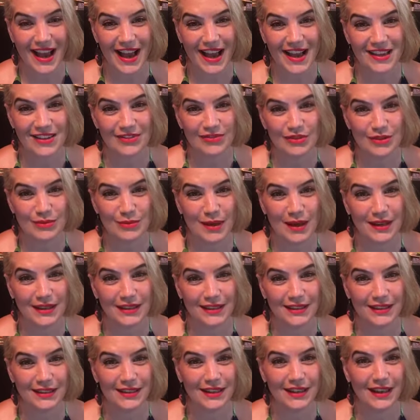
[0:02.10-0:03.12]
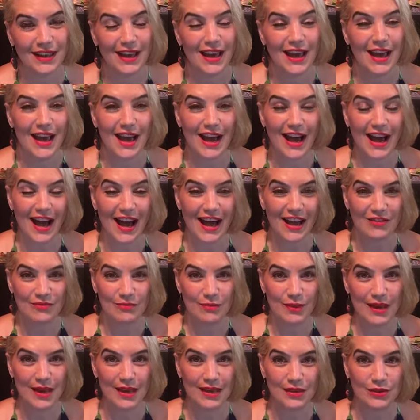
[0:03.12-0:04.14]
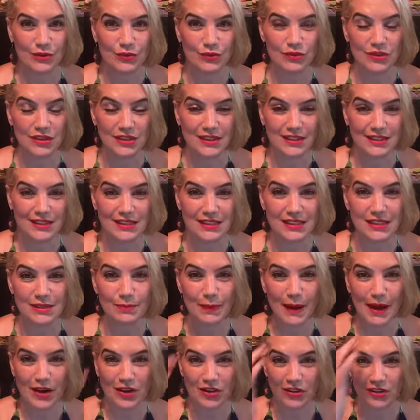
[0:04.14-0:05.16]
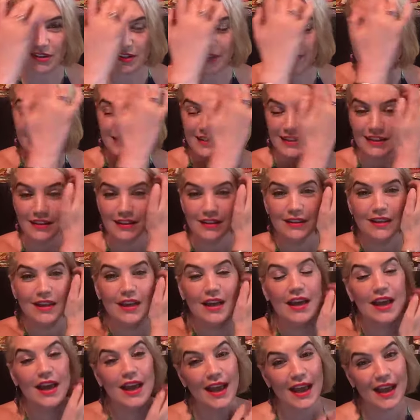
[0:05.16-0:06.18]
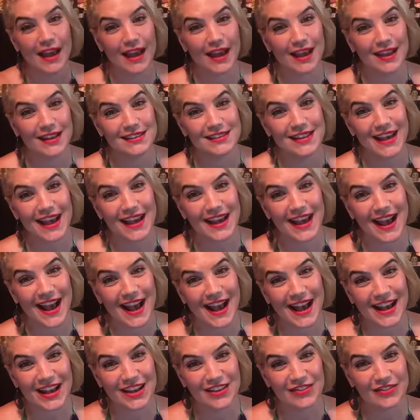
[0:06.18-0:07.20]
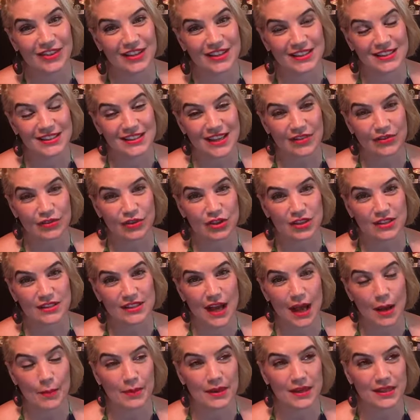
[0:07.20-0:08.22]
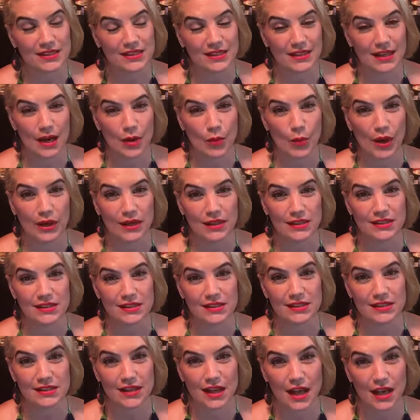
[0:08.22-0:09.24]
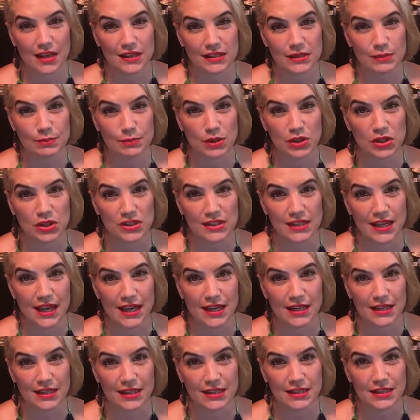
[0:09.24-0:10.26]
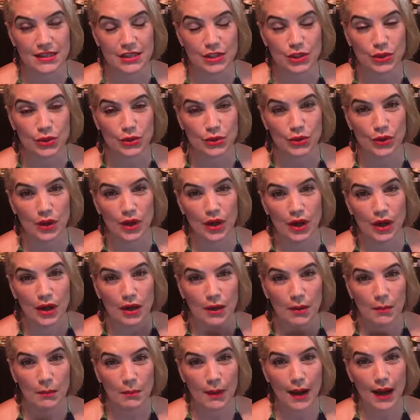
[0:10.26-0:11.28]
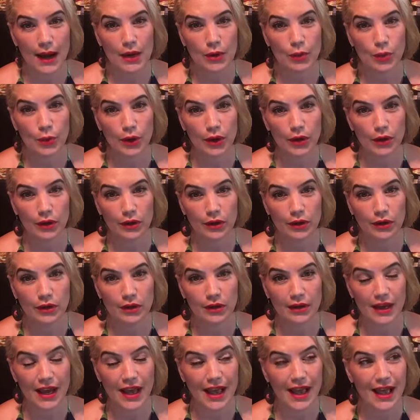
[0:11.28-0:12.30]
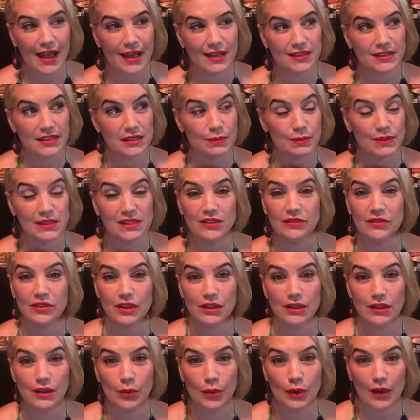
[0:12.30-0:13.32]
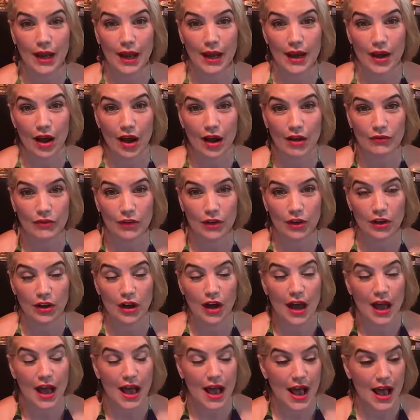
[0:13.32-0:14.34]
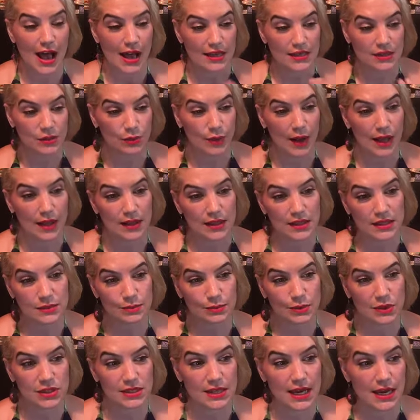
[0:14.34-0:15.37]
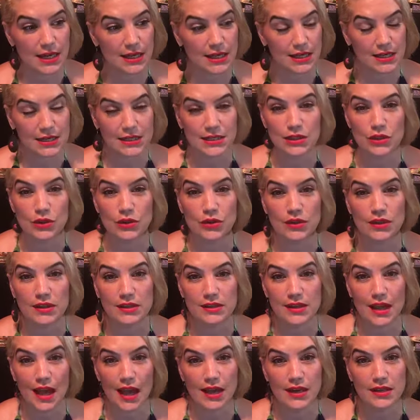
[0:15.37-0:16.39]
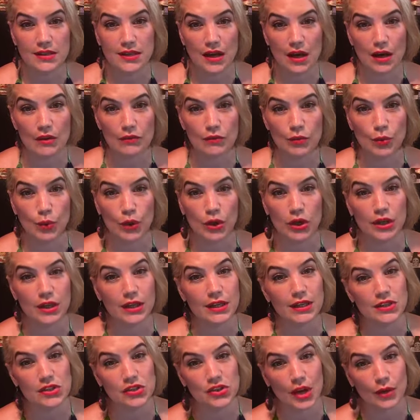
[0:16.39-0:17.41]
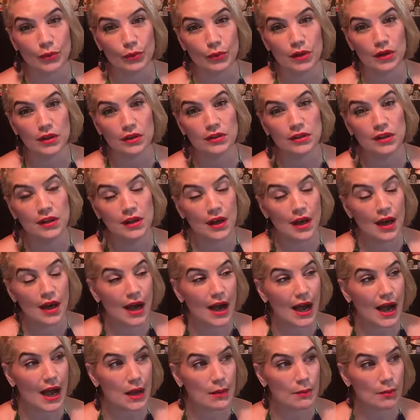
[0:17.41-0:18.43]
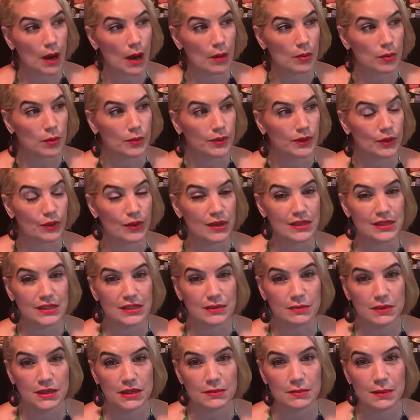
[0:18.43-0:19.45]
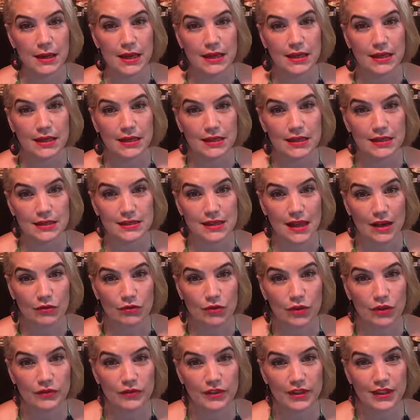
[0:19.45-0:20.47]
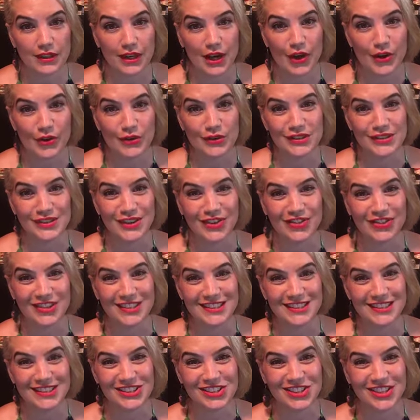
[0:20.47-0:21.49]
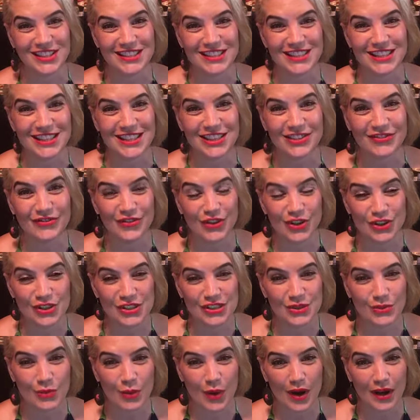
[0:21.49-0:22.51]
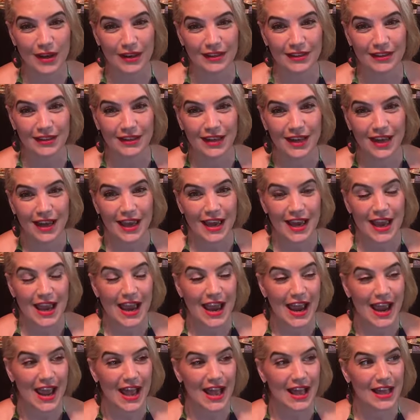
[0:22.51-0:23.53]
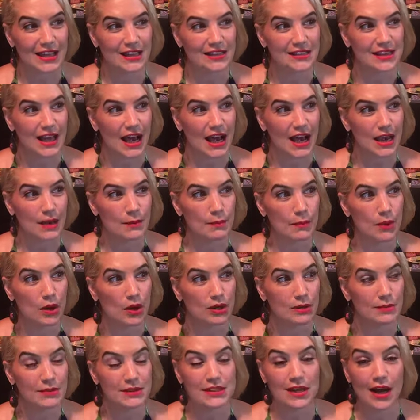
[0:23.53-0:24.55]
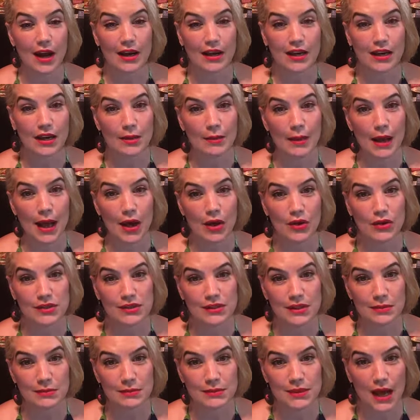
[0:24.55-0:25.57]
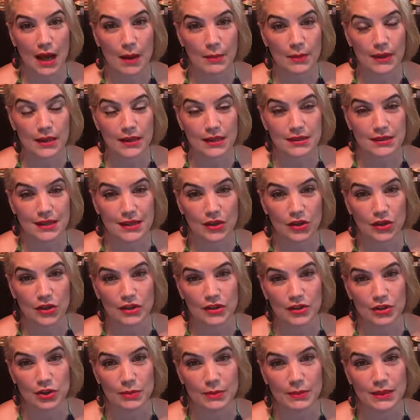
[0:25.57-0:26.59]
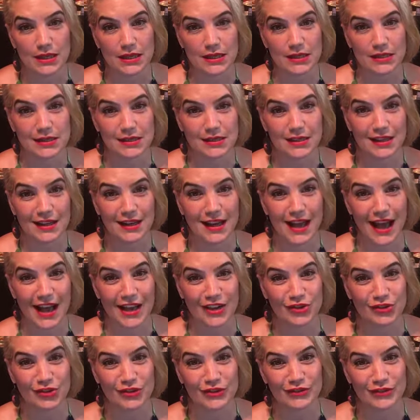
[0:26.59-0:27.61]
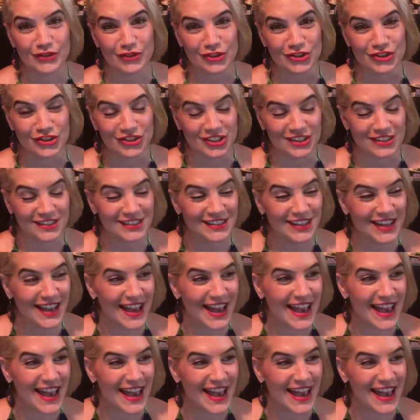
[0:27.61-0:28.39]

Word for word: Hi everybody. I've been really inspired lately and I have several topics that I want to discuss pertaining to my work and specifically what I offer as well as pertaining to this kind of work in general. I'm probably going to be making several videos so this is just the first one and I'm going to be talking about some topics that are a little bit controversial